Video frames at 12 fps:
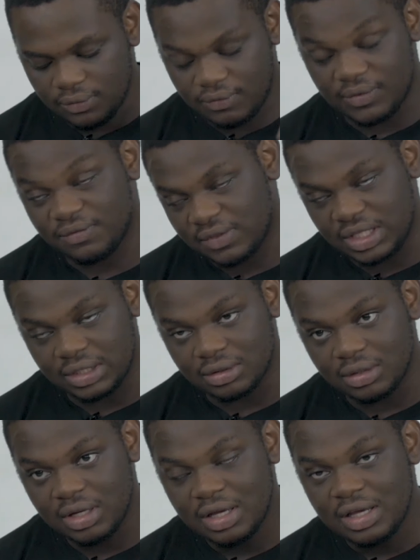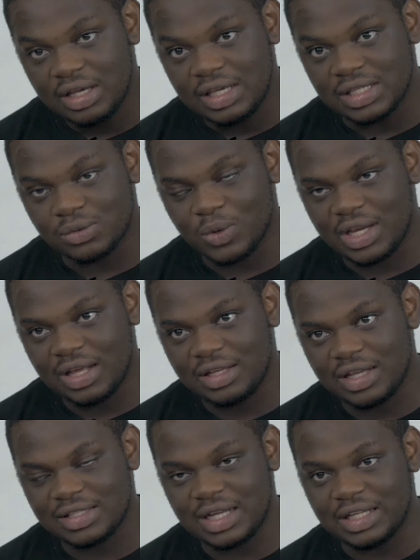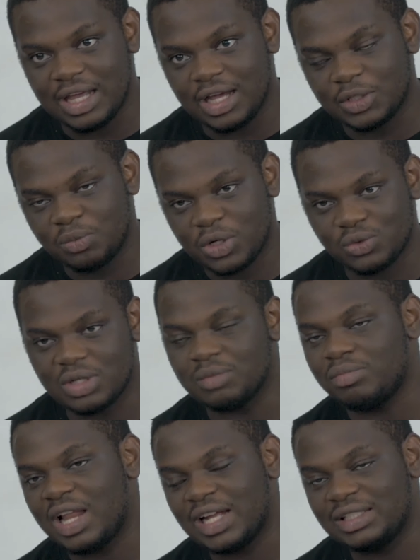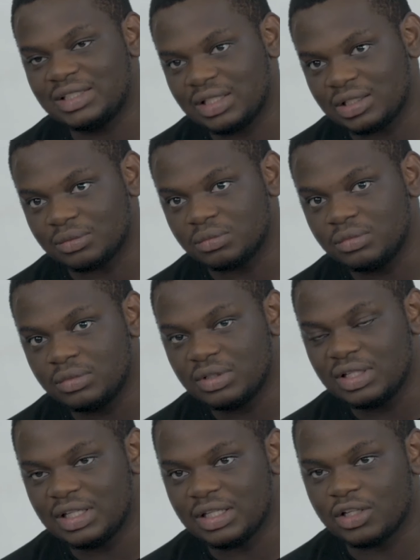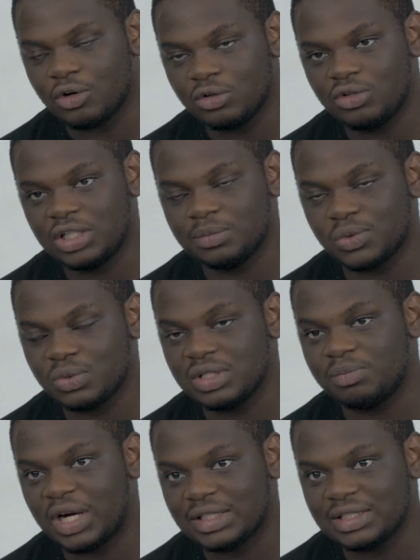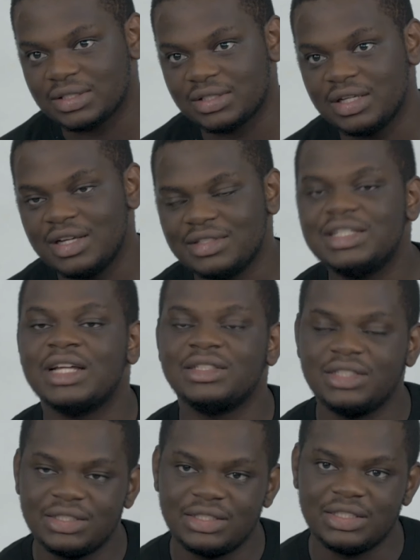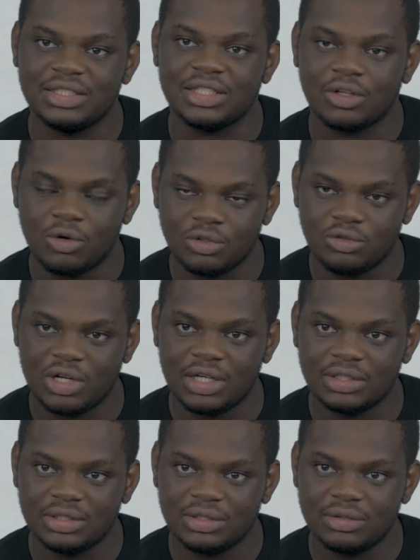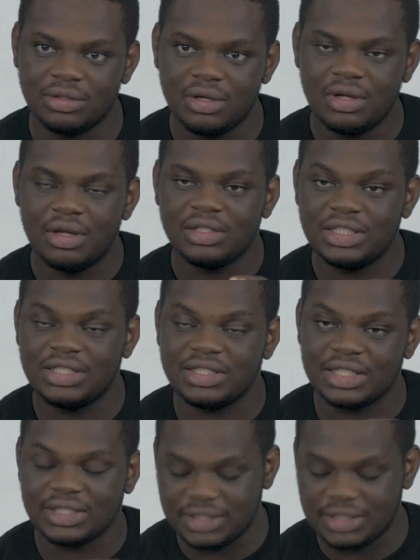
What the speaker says: 15, is whether there's an express or implied term in the contract between the parties that this is a contract, this is a